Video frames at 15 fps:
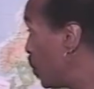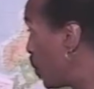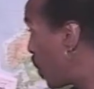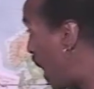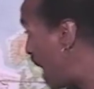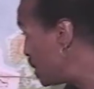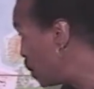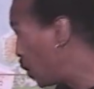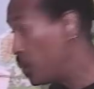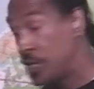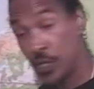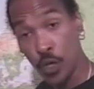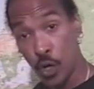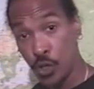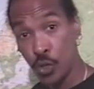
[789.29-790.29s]
I know we
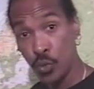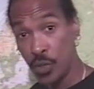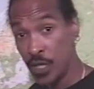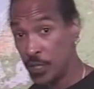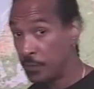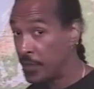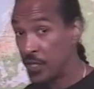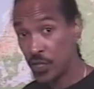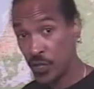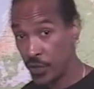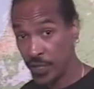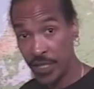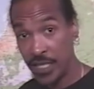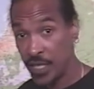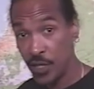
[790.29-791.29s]
taught you this, but it
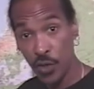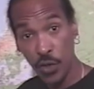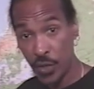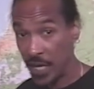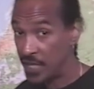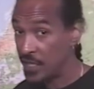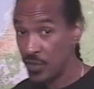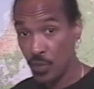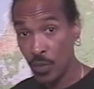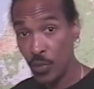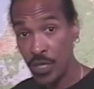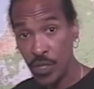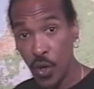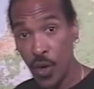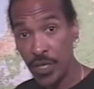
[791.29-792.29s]
certainly didn't look like this when we
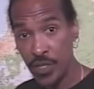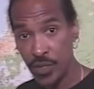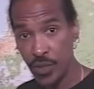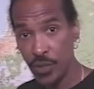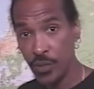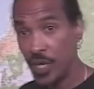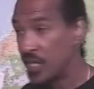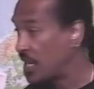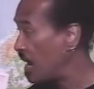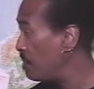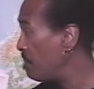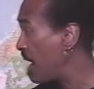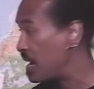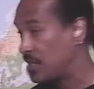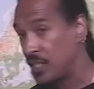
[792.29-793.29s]
taught it to you. It came
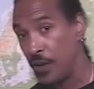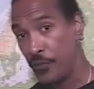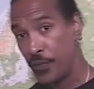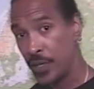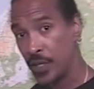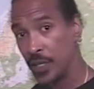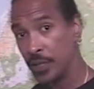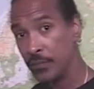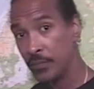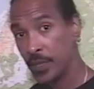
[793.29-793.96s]
back differently